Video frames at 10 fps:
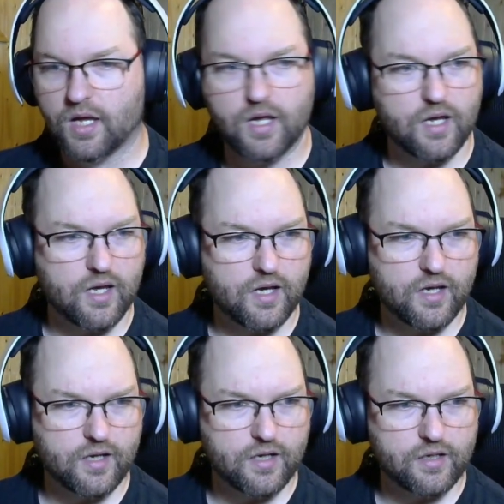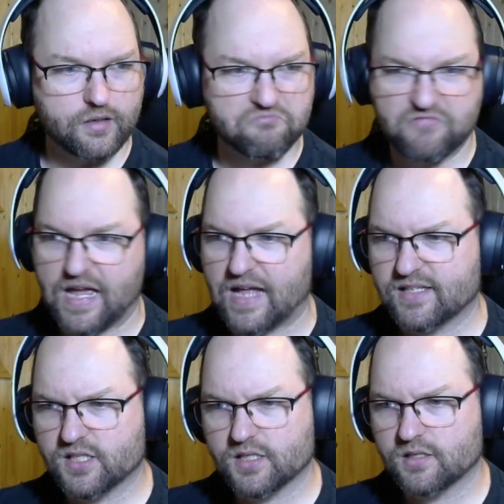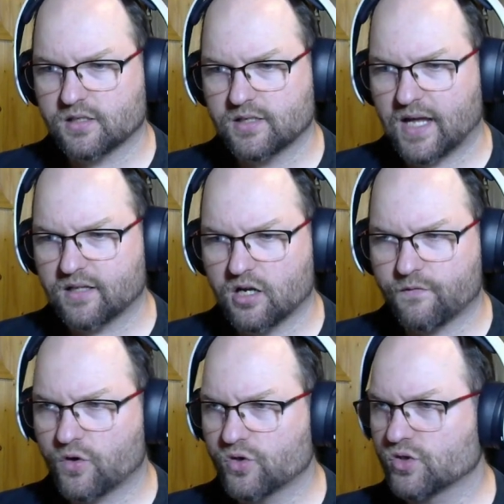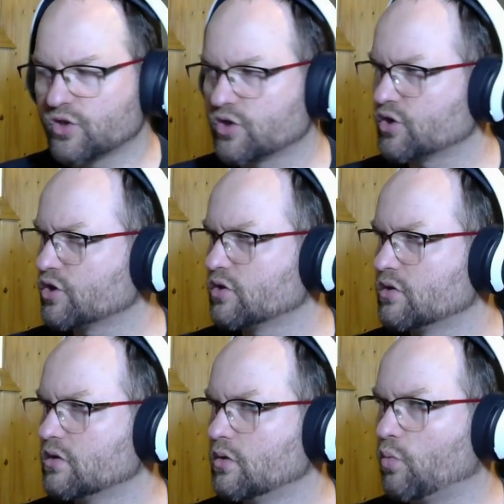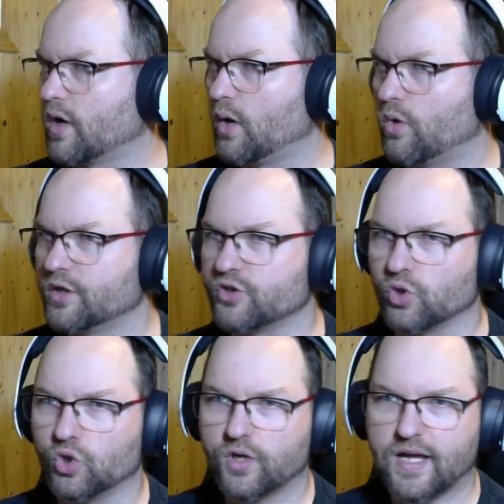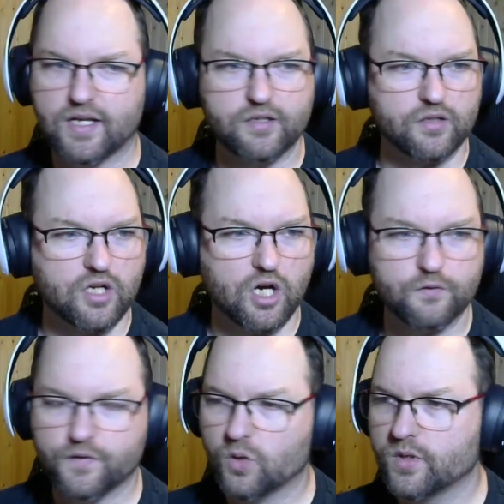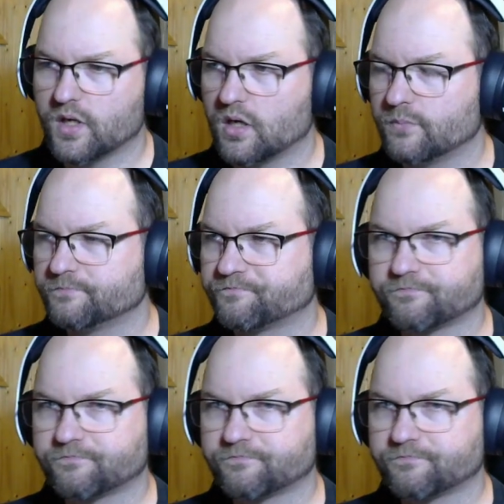And that covers what I wanted to look at in the config window.